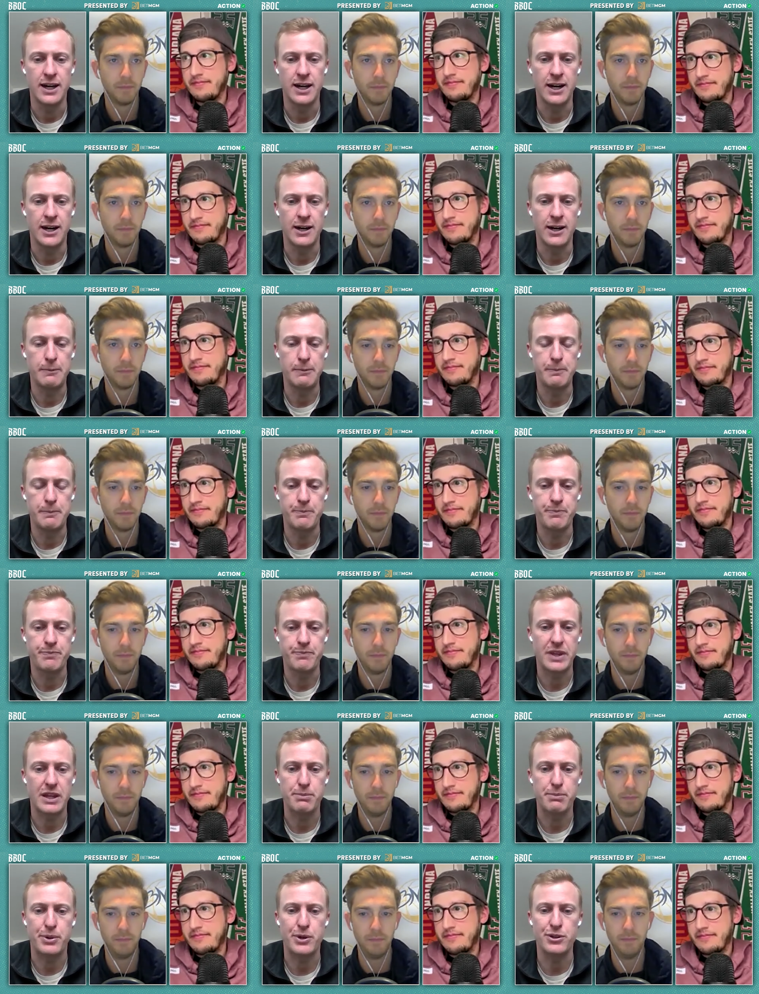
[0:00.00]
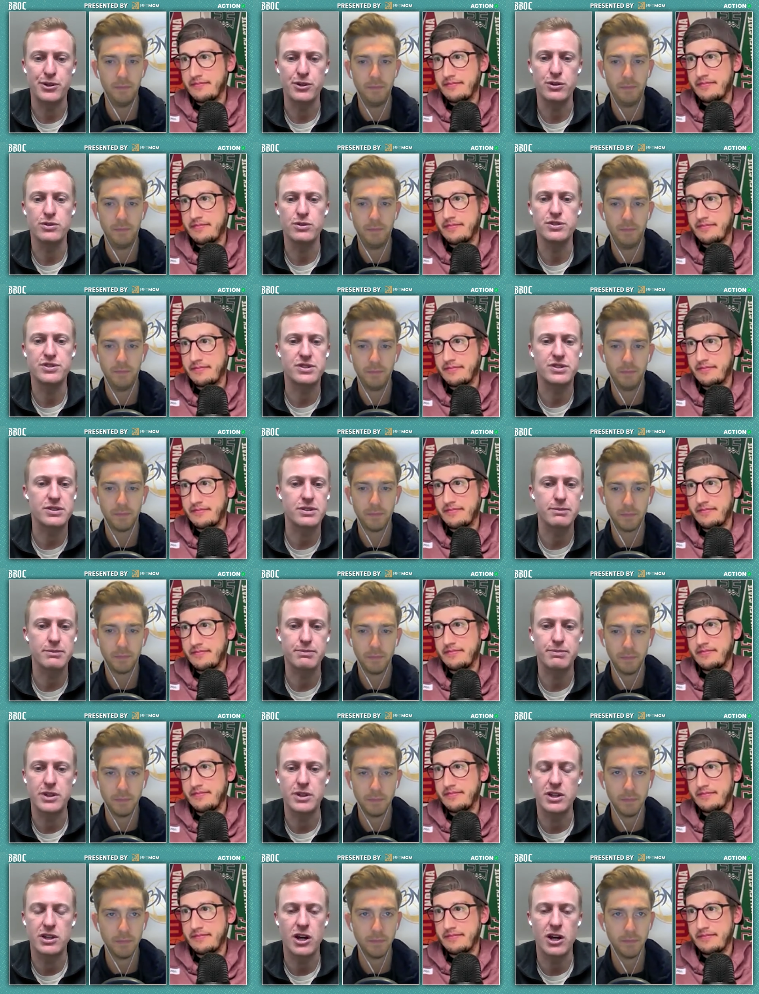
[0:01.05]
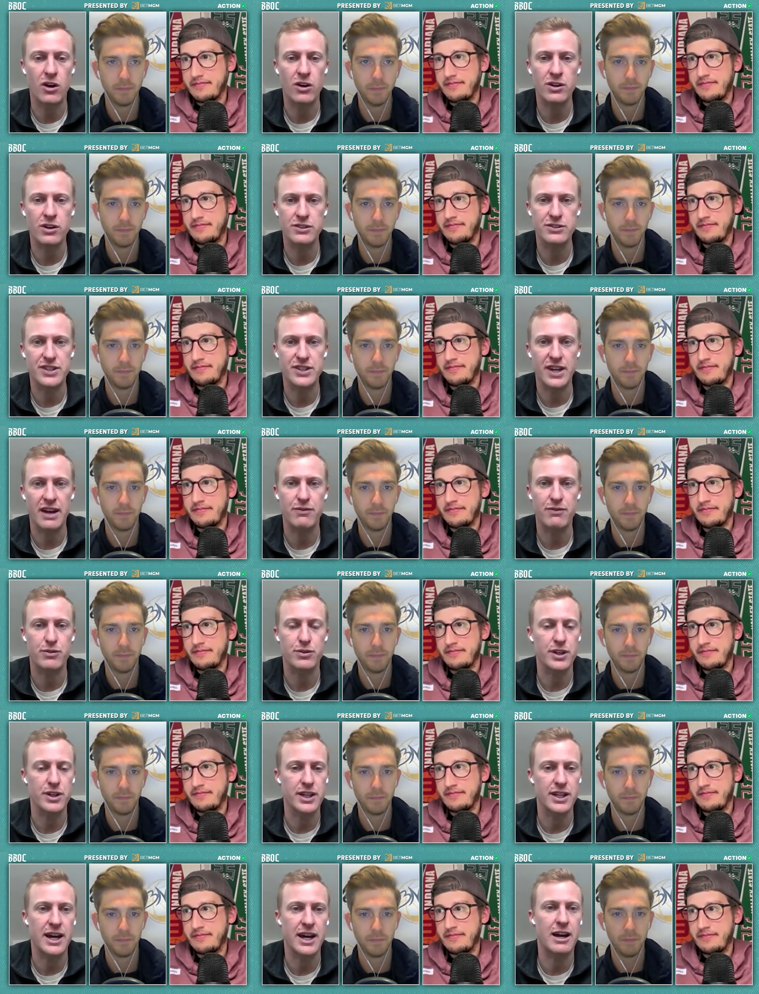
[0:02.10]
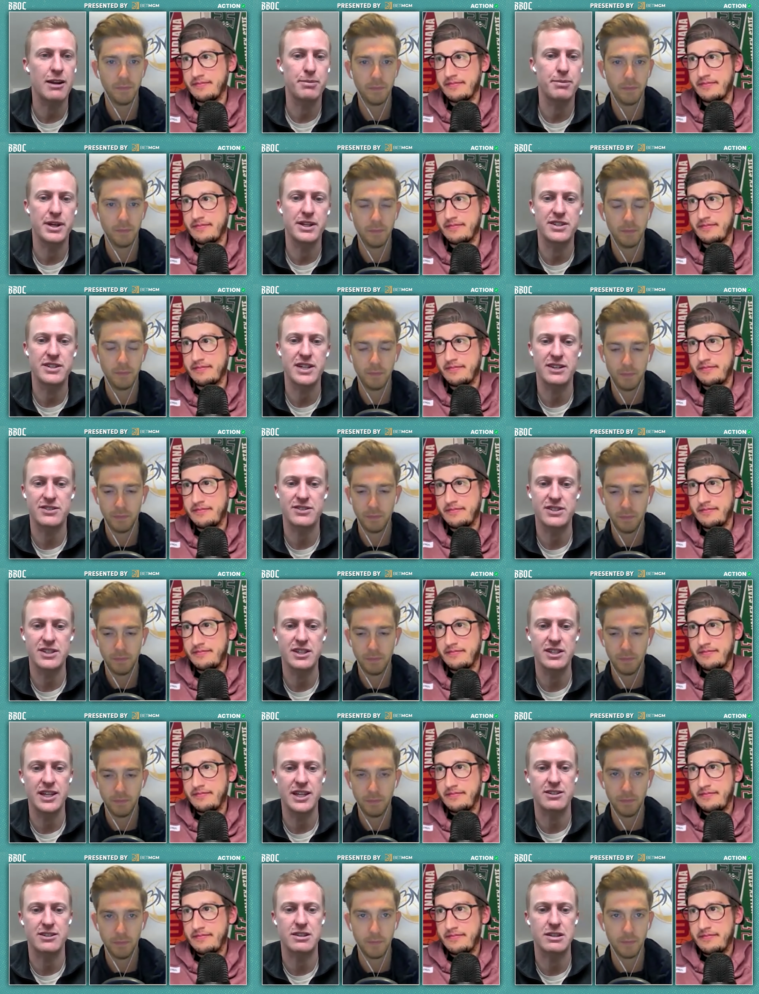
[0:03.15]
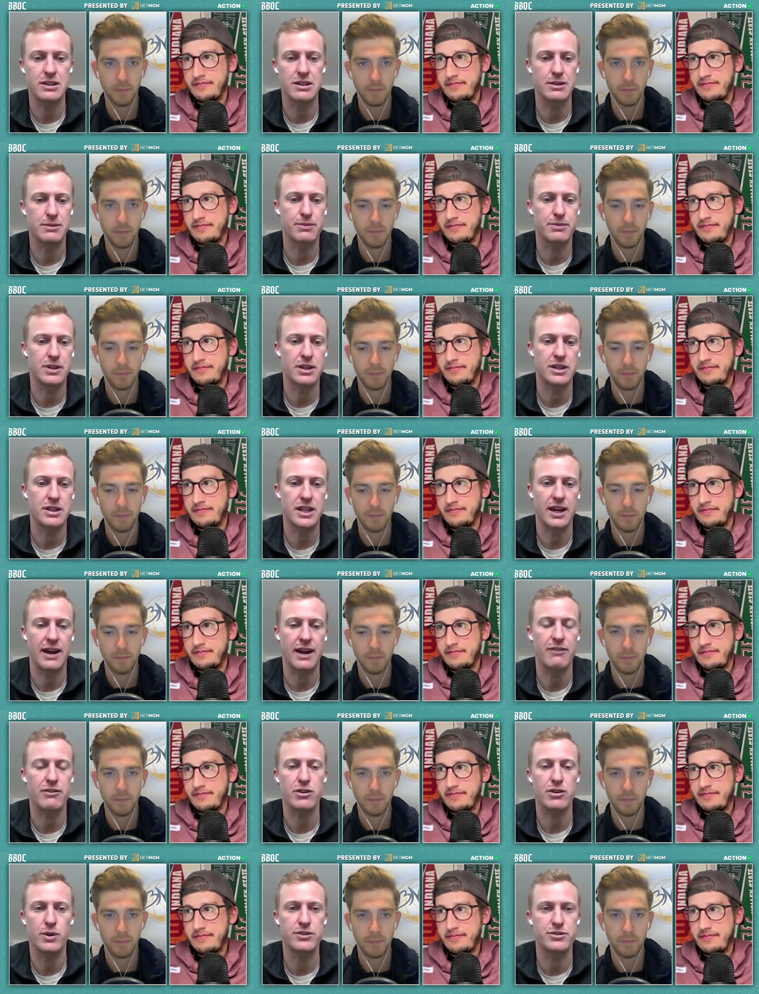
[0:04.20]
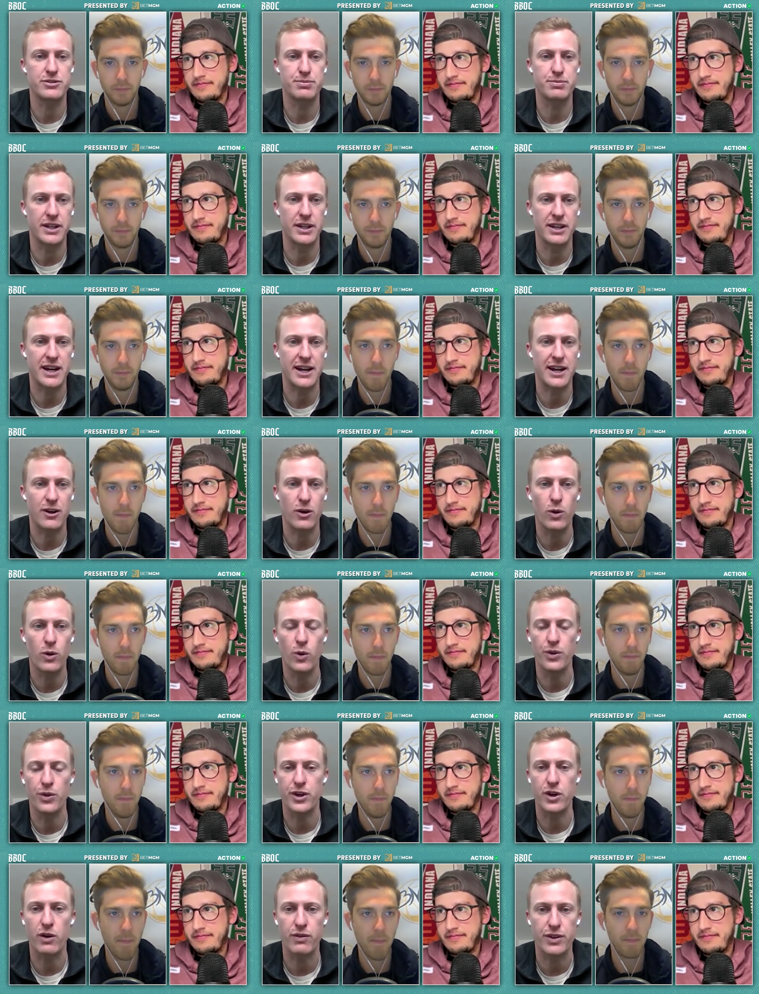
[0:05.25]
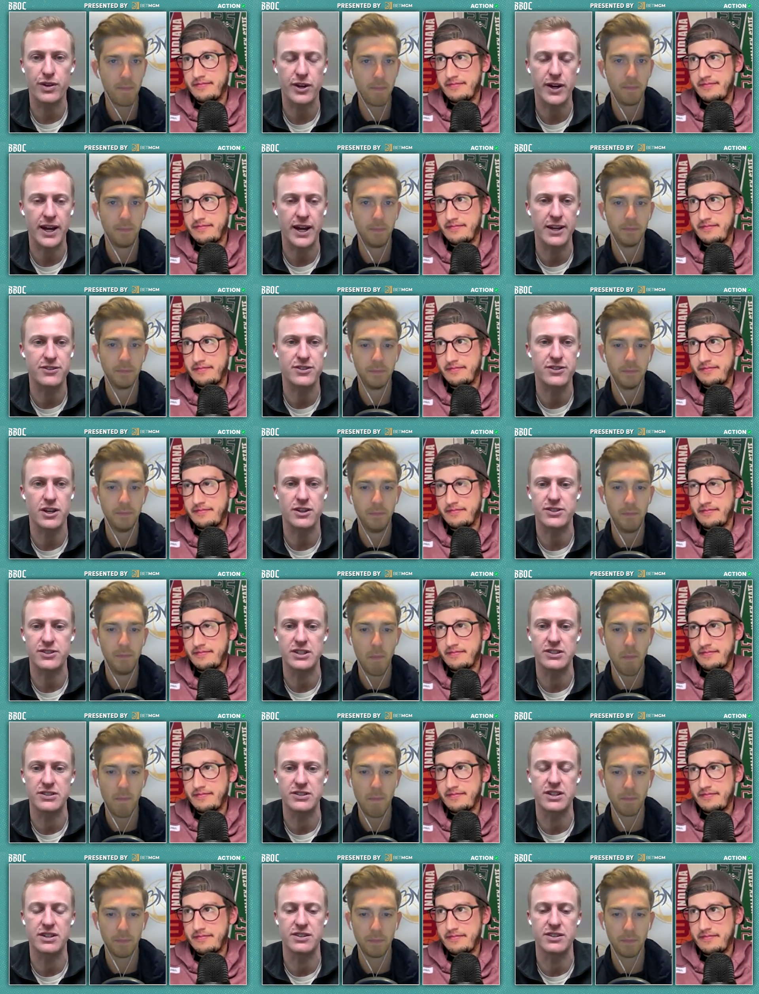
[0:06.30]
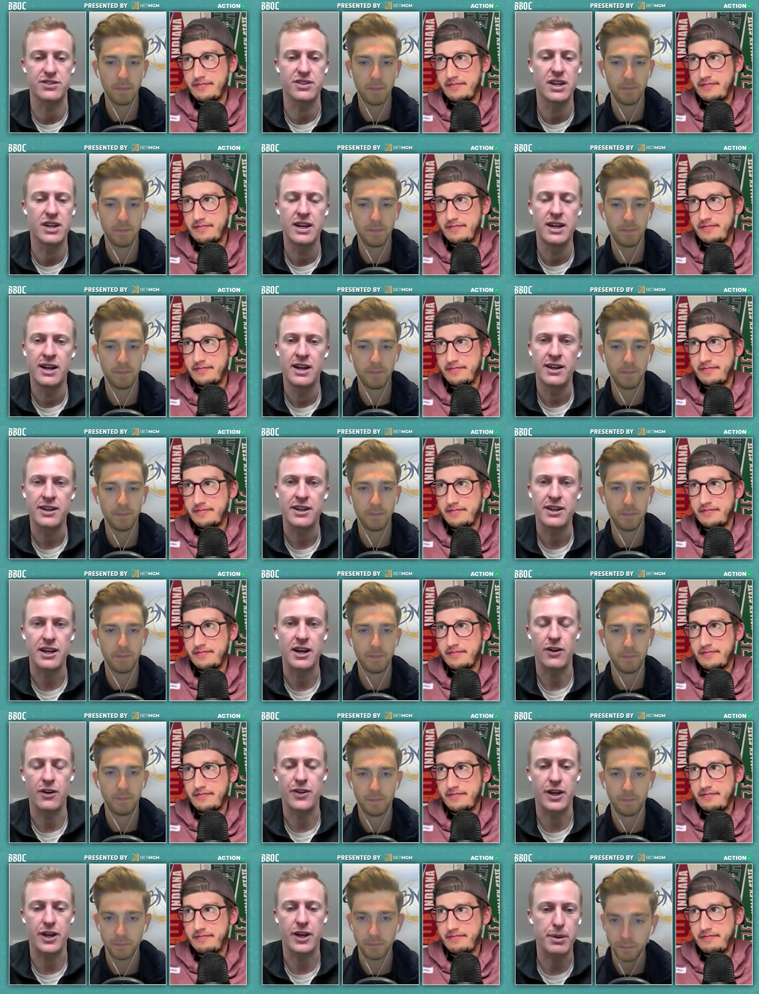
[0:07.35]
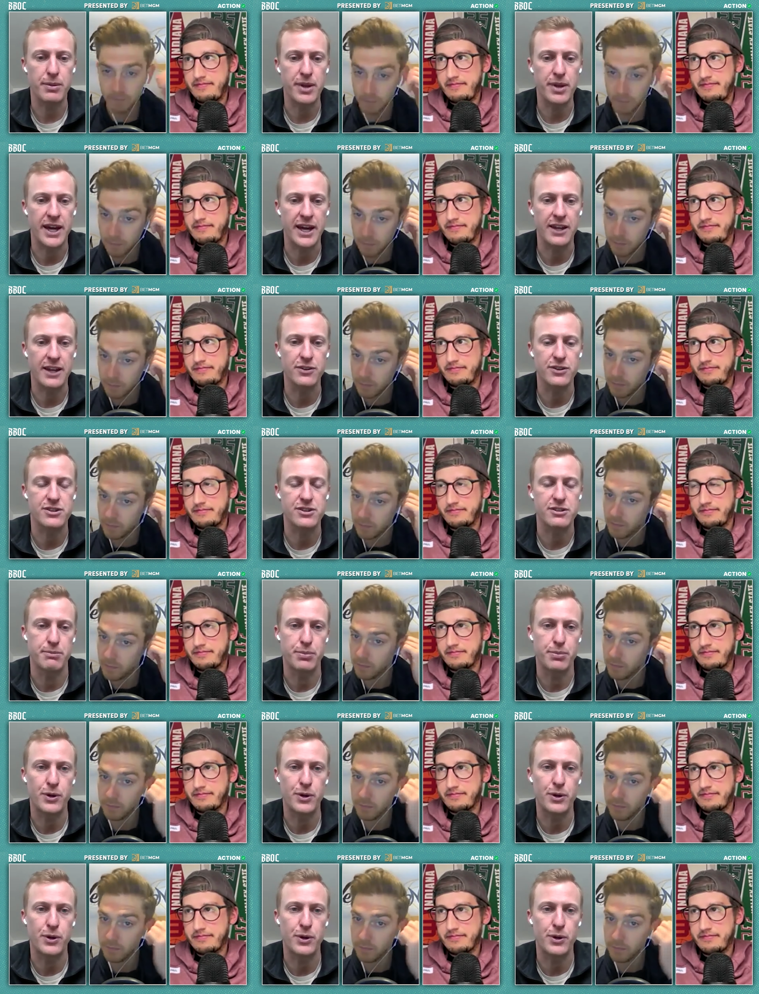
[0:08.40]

Speaker 1: Um, Purdue's guards have really not been tested. That's the the thing everyone's been kind of holding over their heads all season is are they going to be able to handle some